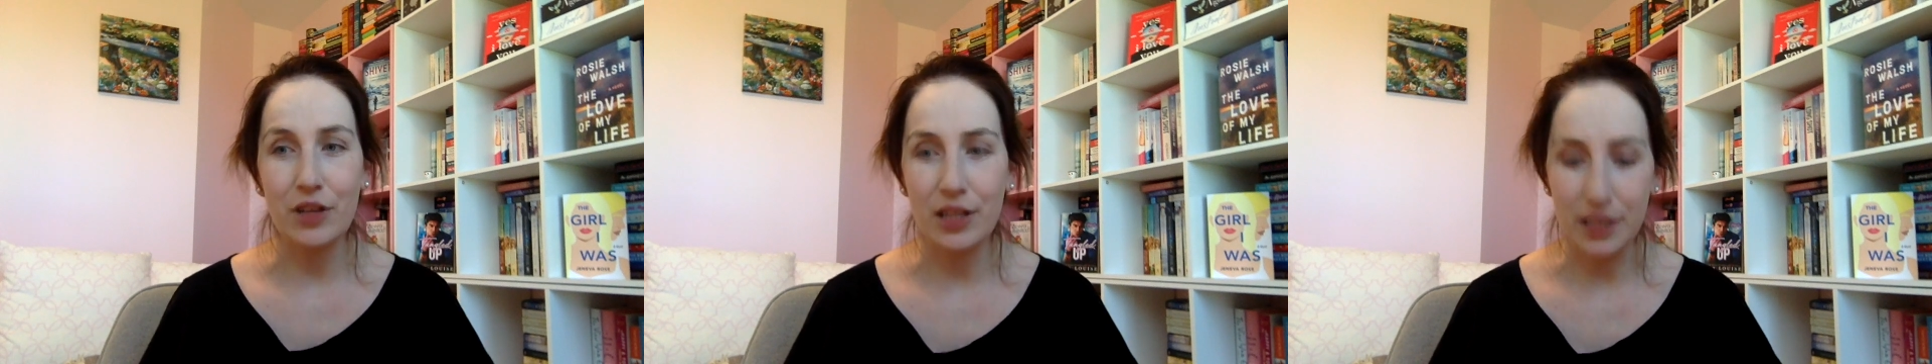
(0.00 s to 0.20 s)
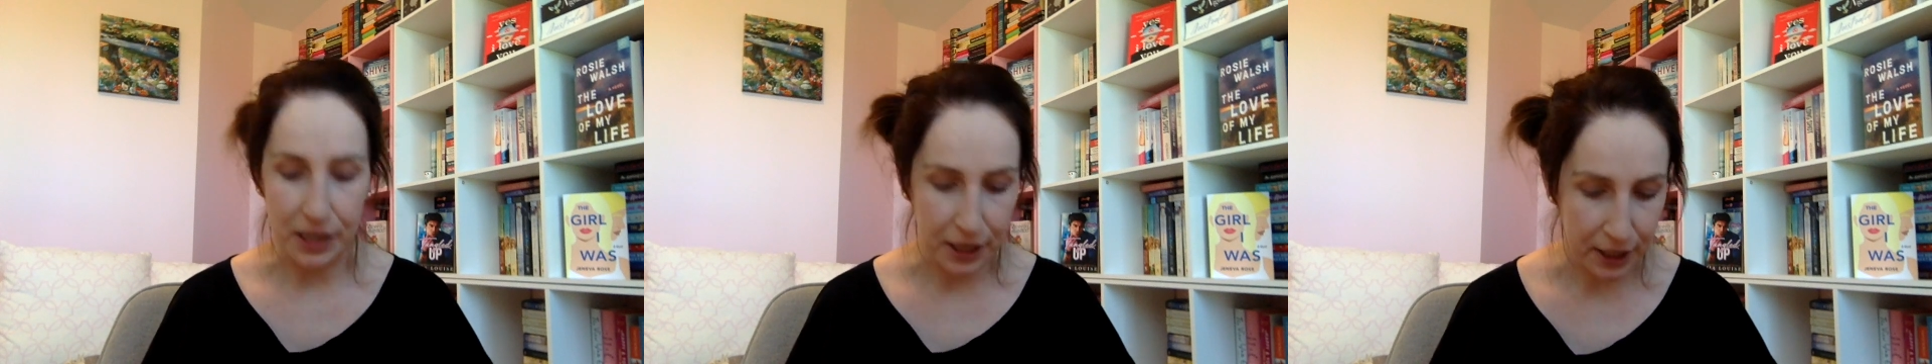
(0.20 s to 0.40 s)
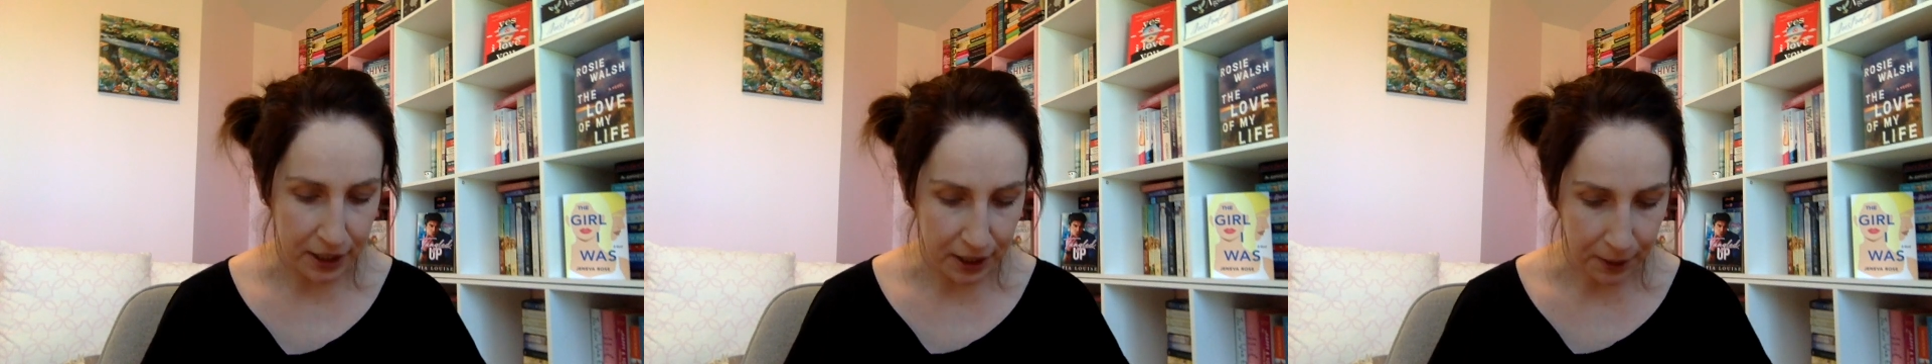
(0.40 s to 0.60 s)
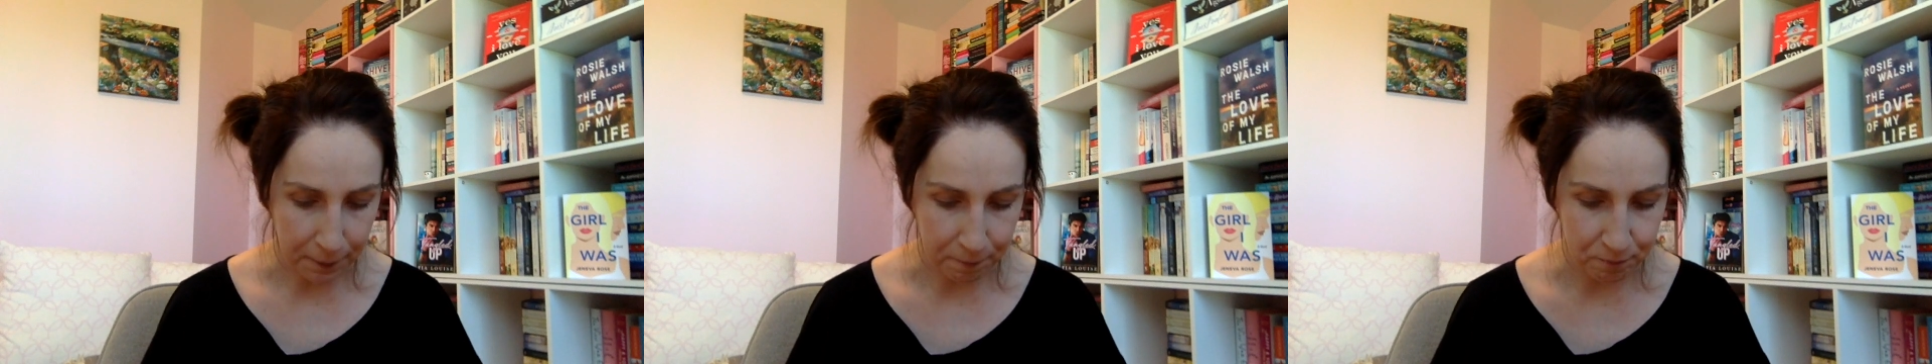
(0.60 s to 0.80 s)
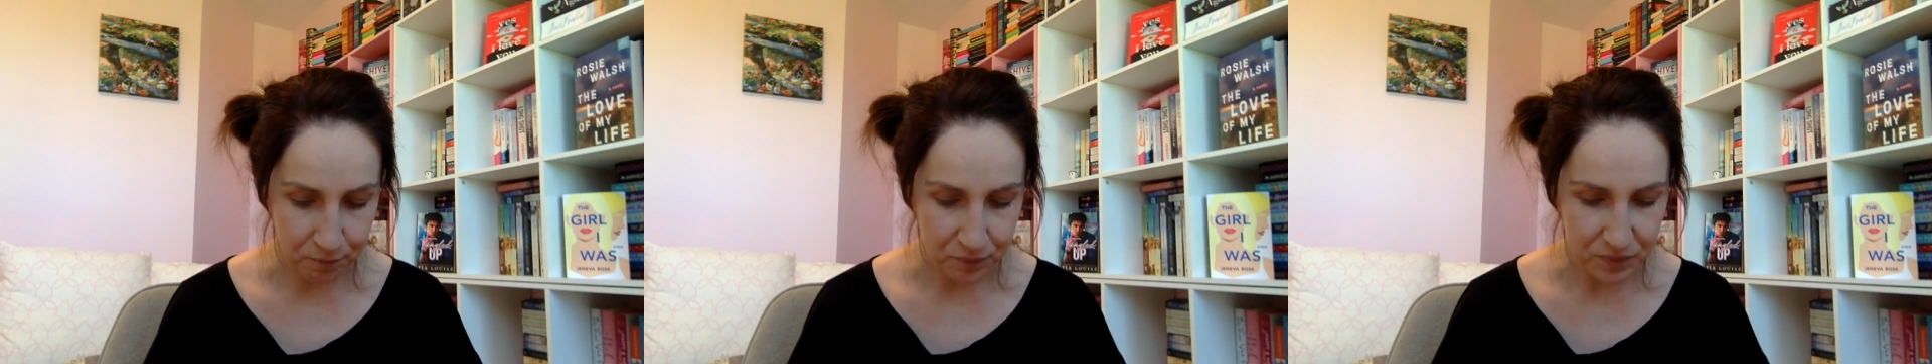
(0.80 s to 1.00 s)
like
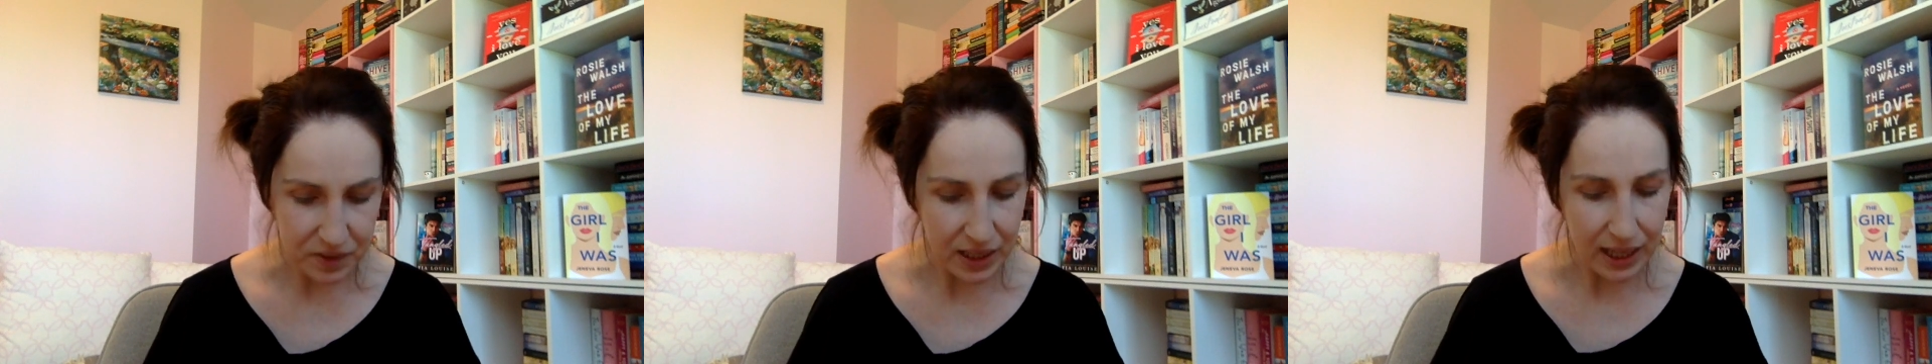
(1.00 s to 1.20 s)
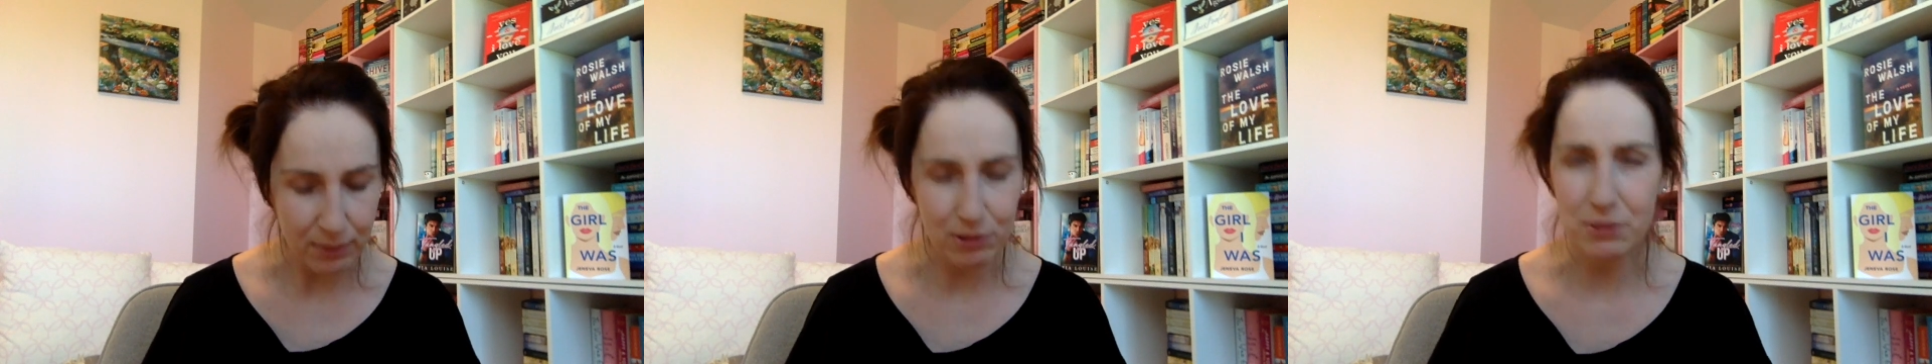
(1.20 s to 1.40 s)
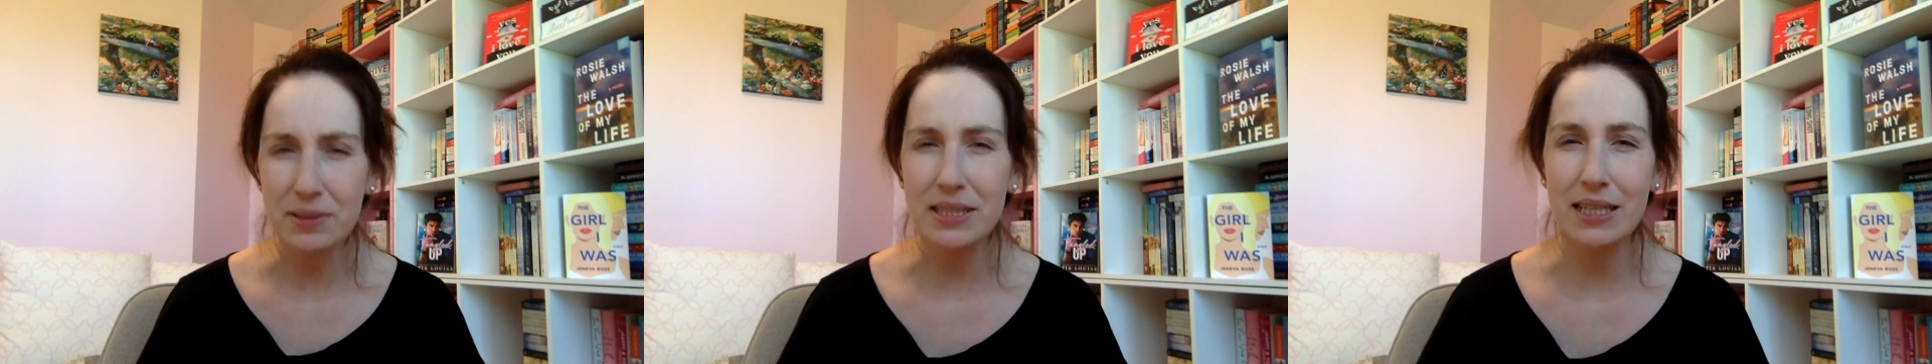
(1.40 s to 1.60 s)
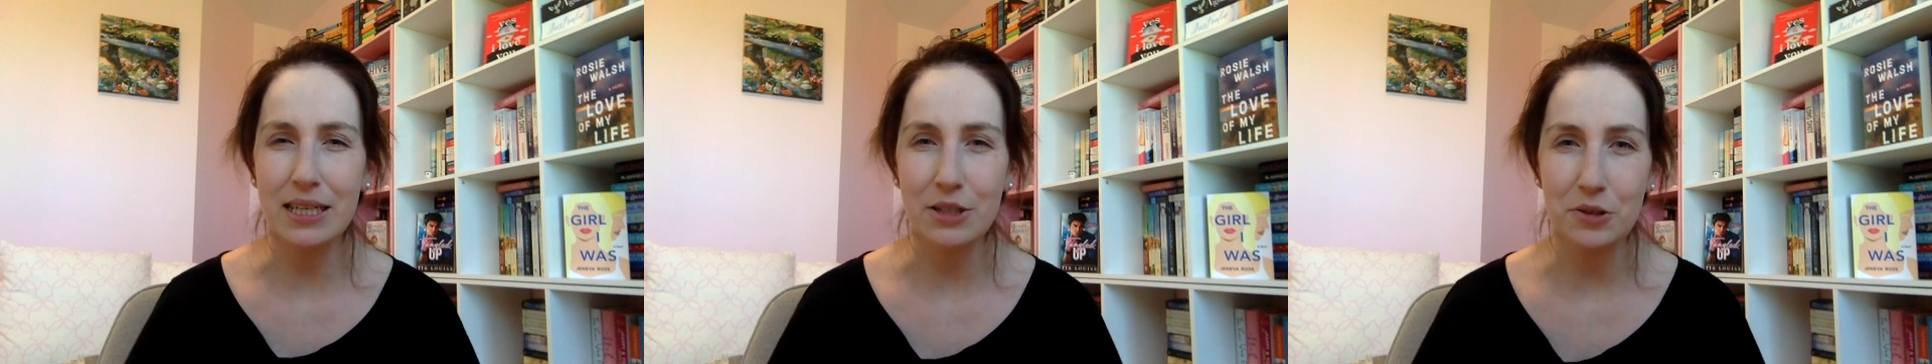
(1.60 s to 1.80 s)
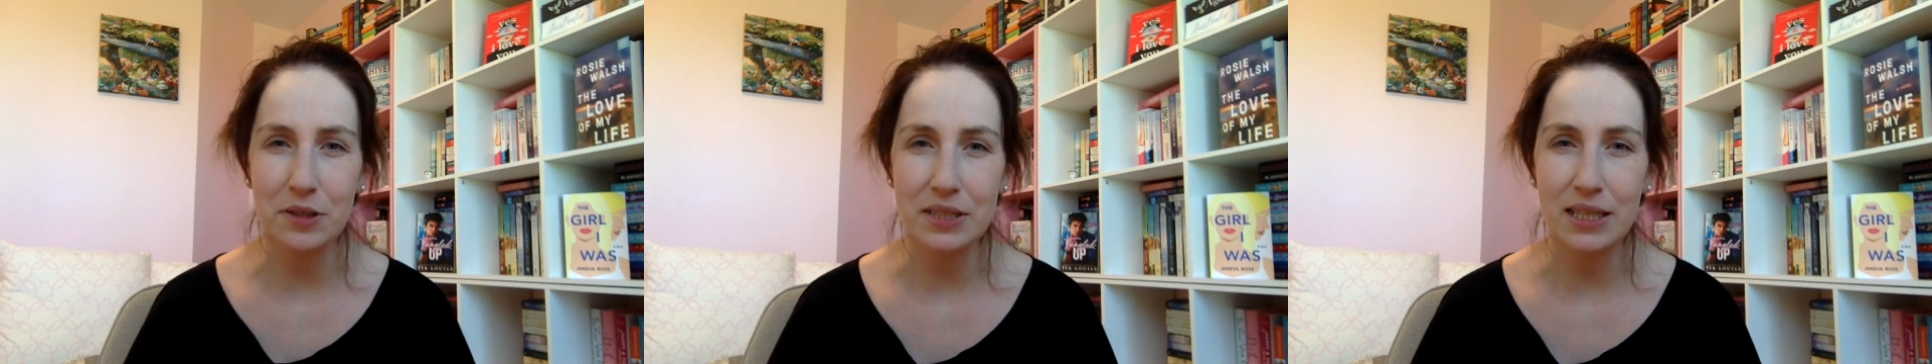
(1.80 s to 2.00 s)
April was an
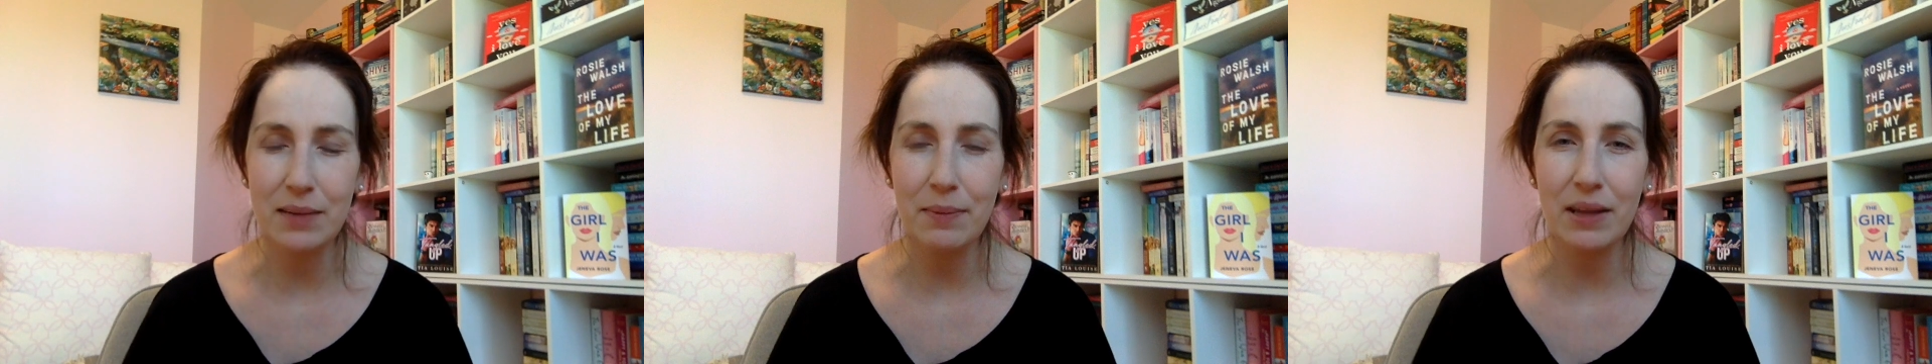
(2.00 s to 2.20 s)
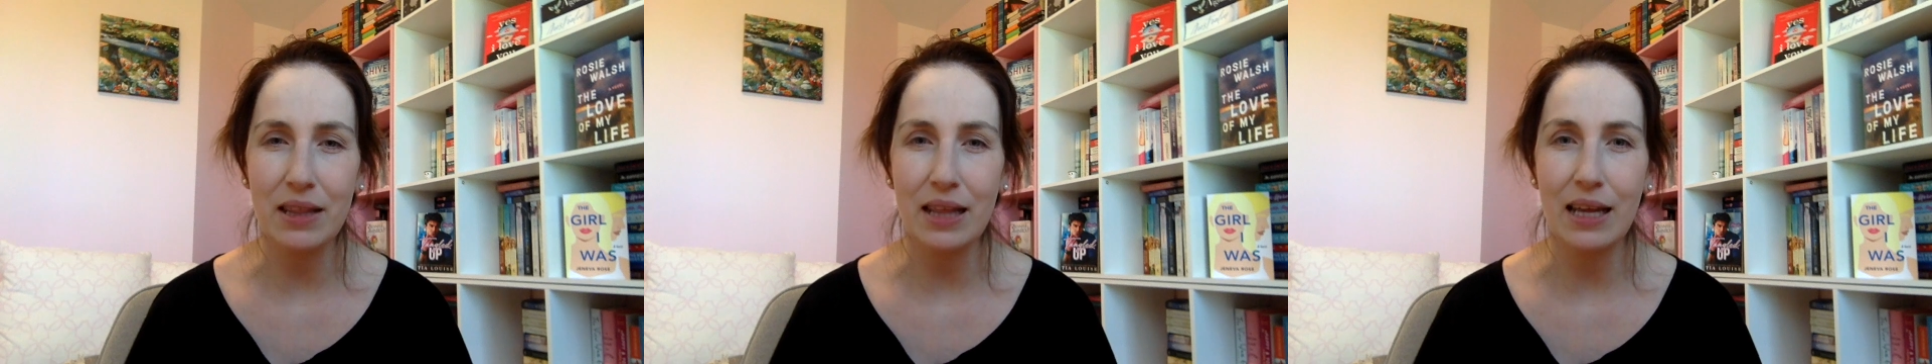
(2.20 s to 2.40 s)
interesting month.